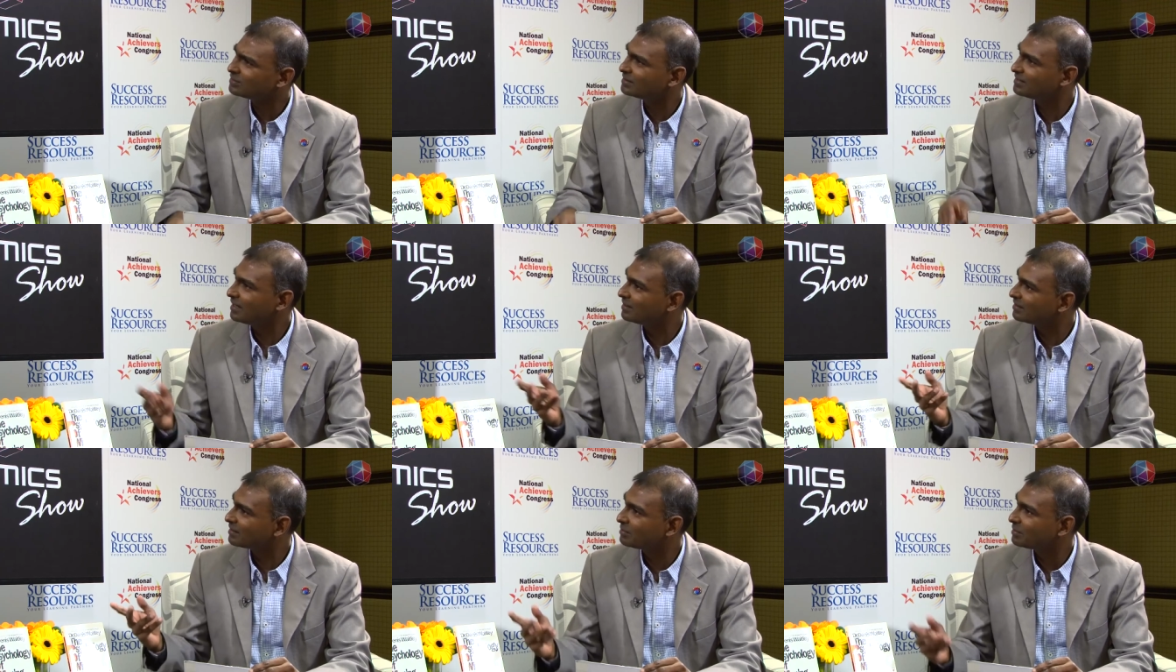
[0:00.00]
did
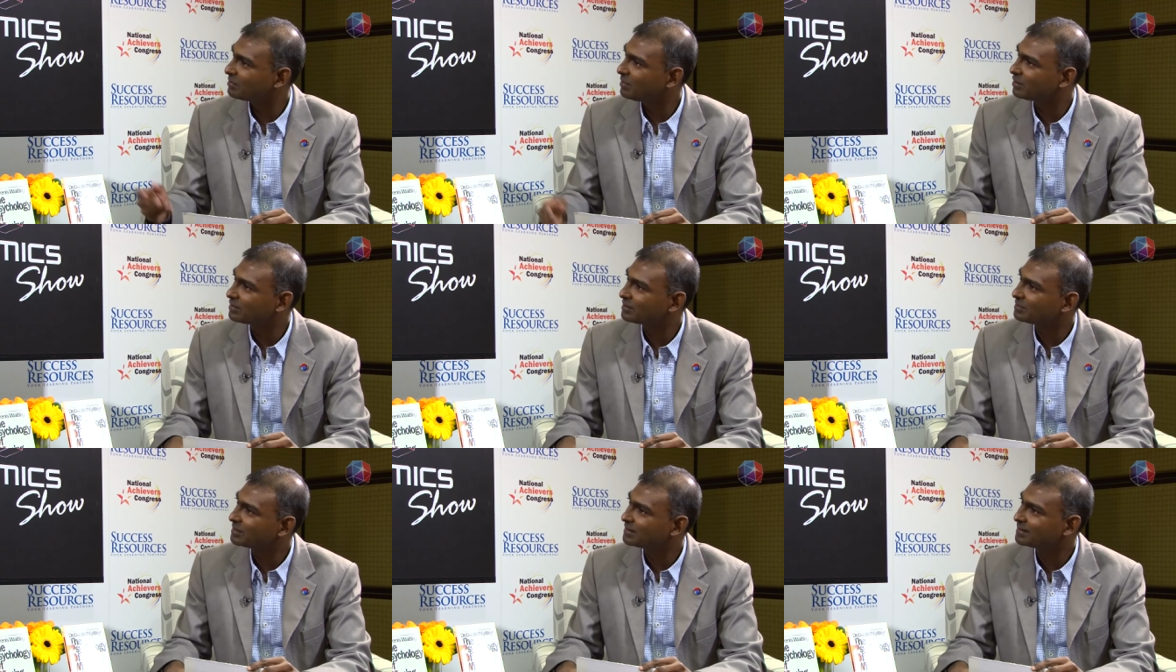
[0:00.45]
that come
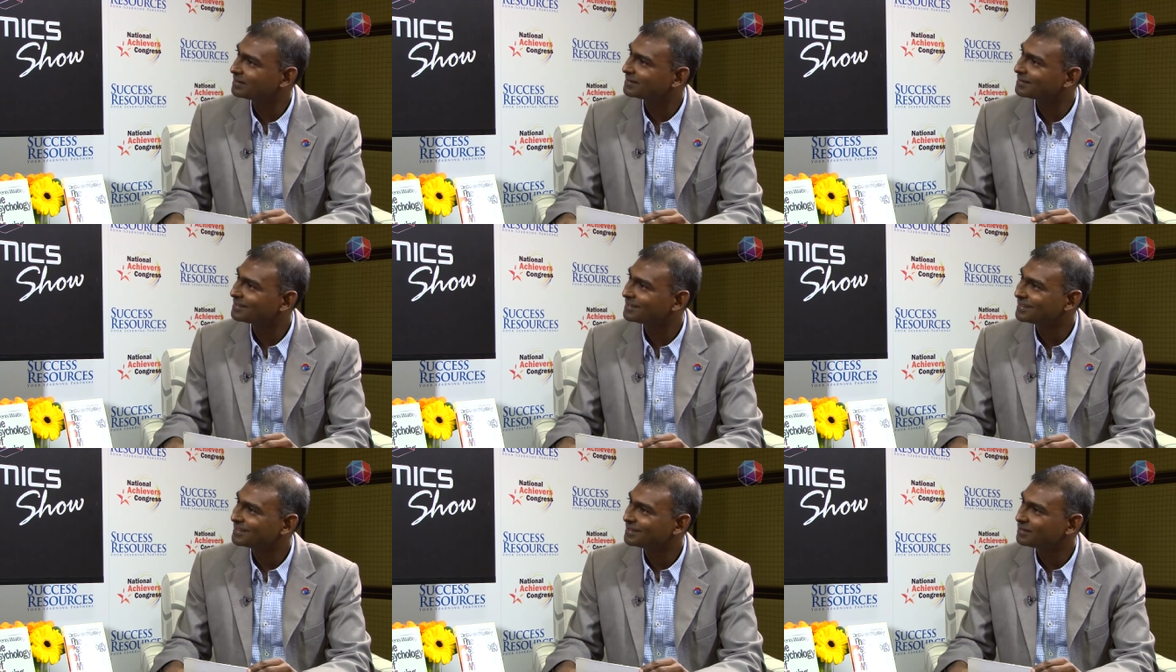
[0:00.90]
about? I mean,
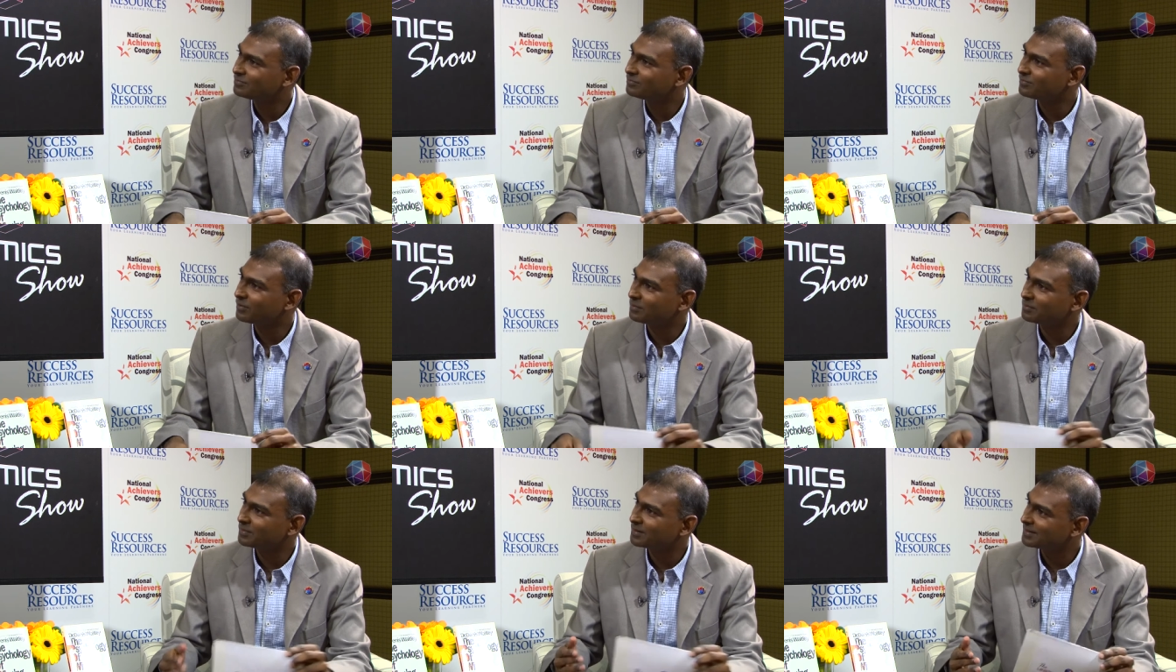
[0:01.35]

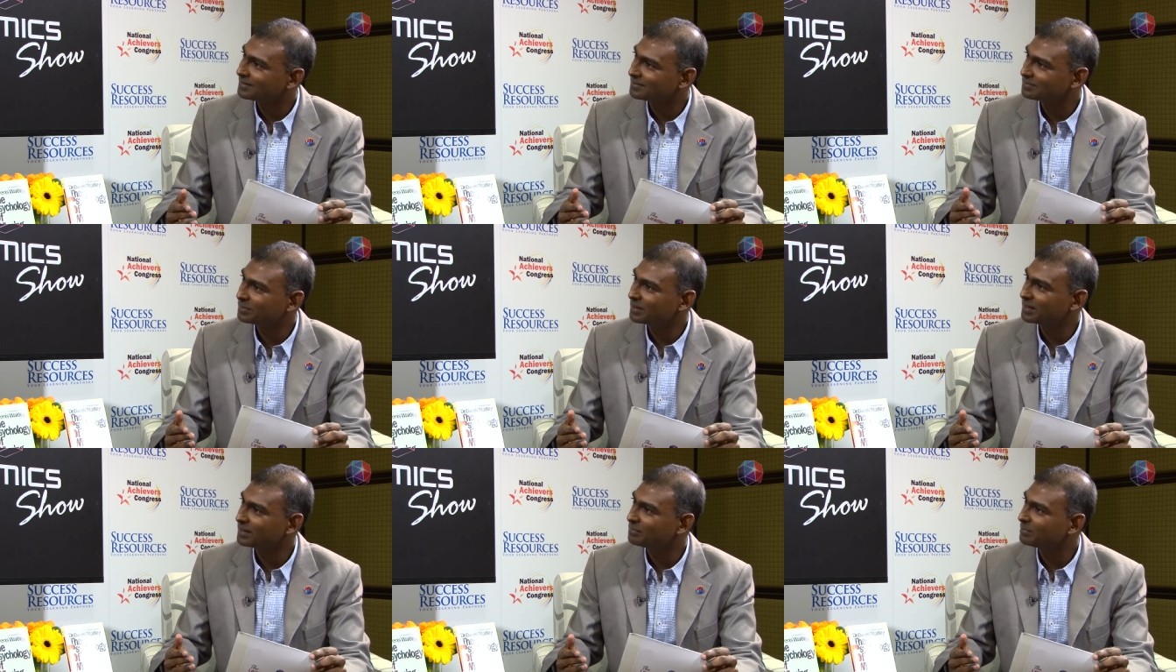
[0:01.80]
from uh,
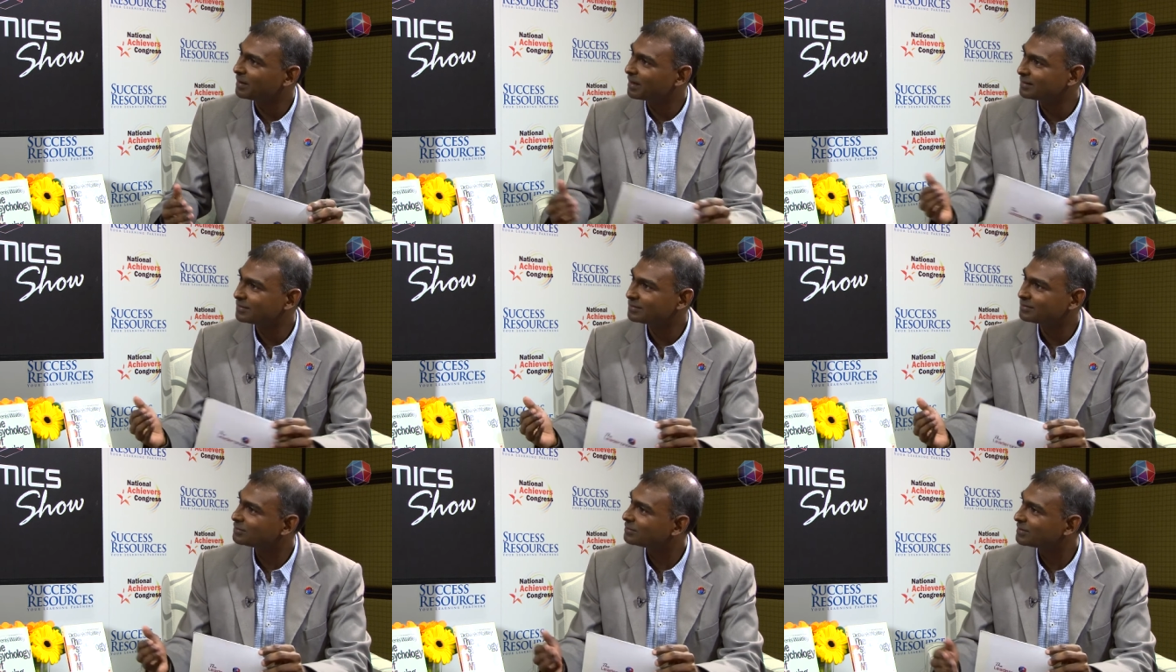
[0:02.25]
being a
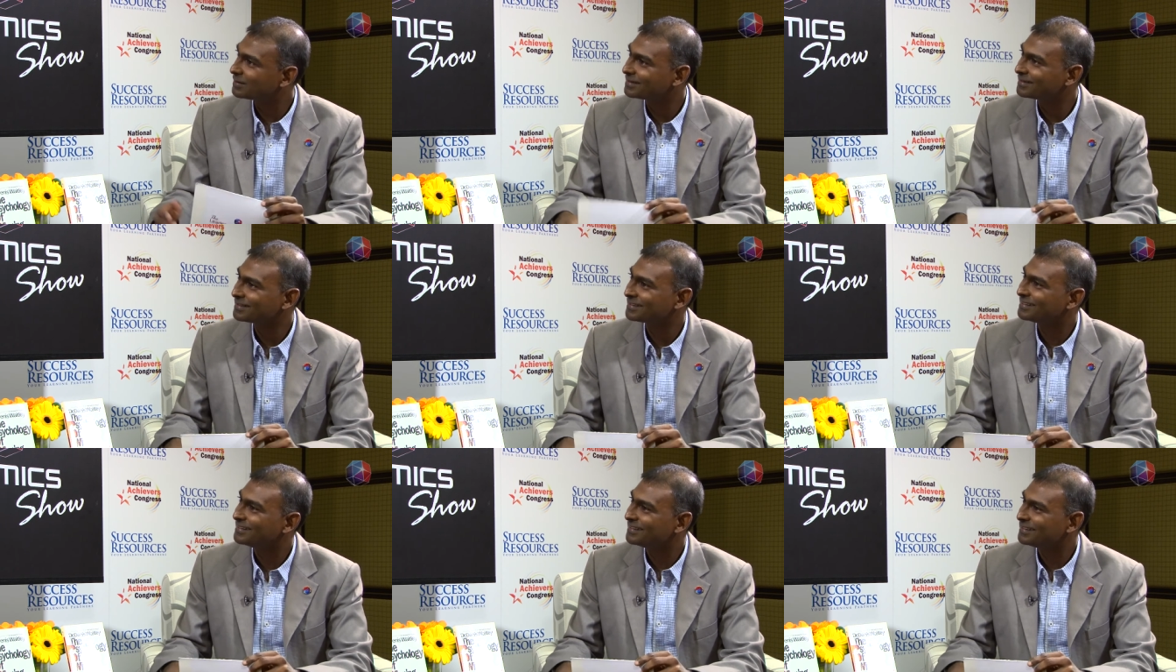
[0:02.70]
pilot to a,
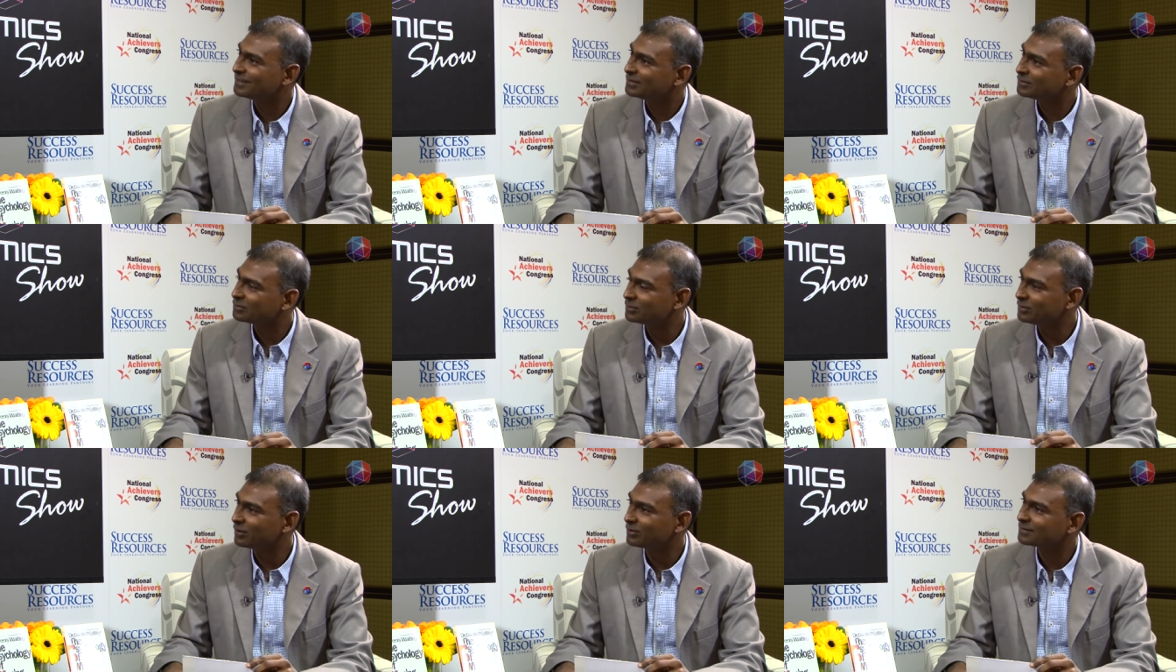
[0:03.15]

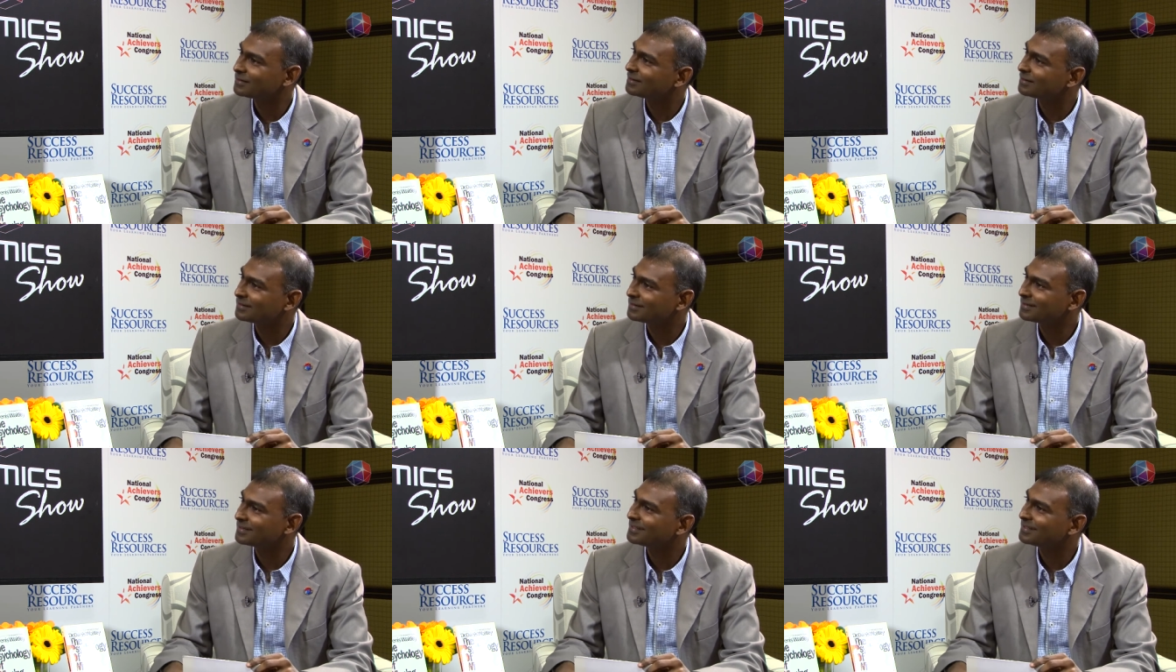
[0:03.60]
to a doctor?